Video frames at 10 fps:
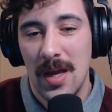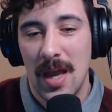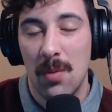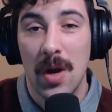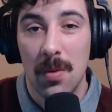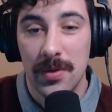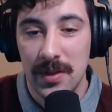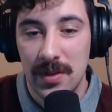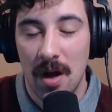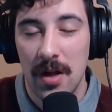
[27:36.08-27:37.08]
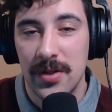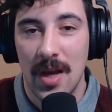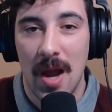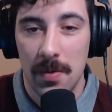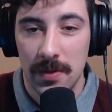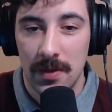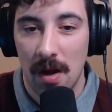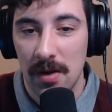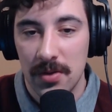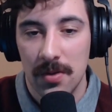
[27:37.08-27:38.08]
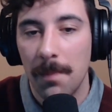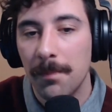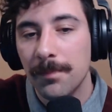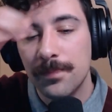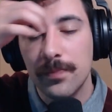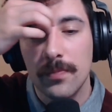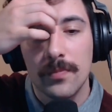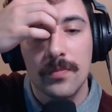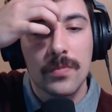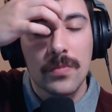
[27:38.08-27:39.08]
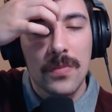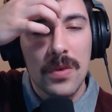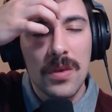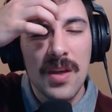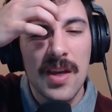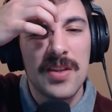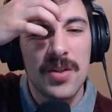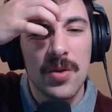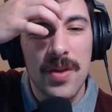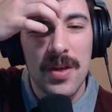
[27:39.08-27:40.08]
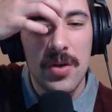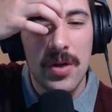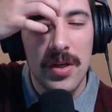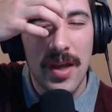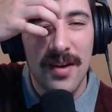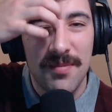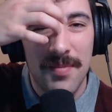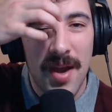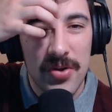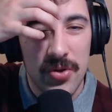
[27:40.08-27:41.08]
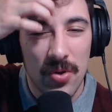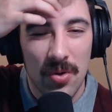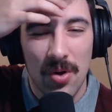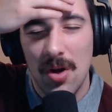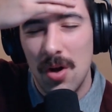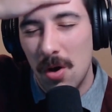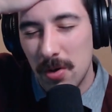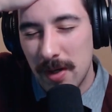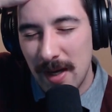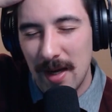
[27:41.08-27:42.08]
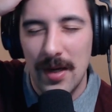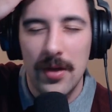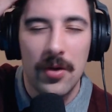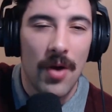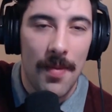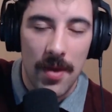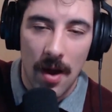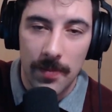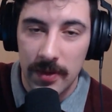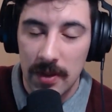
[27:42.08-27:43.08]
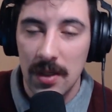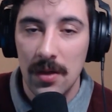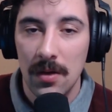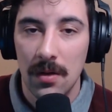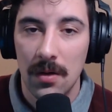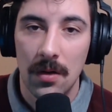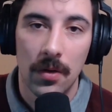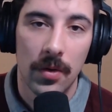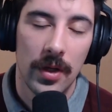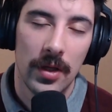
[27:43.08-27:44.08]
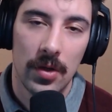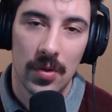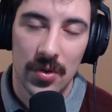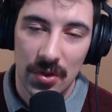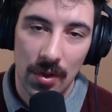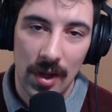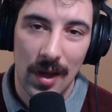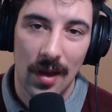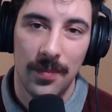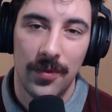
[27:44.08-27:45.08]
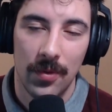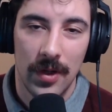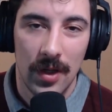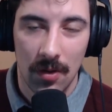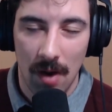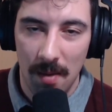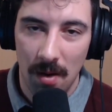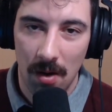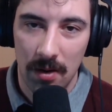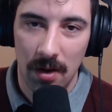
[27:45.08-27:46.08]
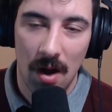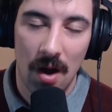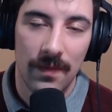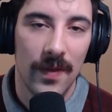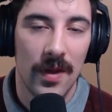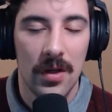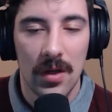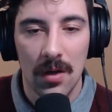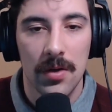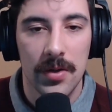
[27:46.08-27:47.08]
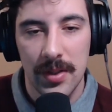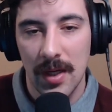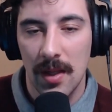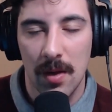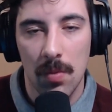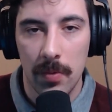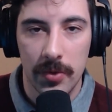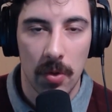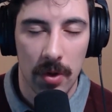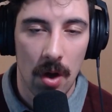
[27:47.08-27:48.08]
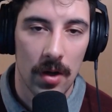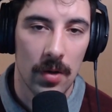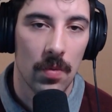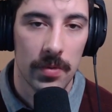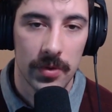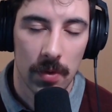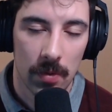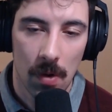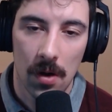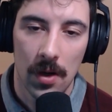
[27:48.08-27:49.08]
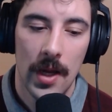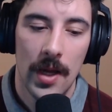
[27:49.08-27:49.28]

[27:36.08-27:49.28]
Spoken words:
and where was it touched and how was it touched. And so then you can kind of measure, okay, you grabbed the object here, you slipped, or you didn't grab it hard enough, and then you can understand like what was going on and what was going wrong.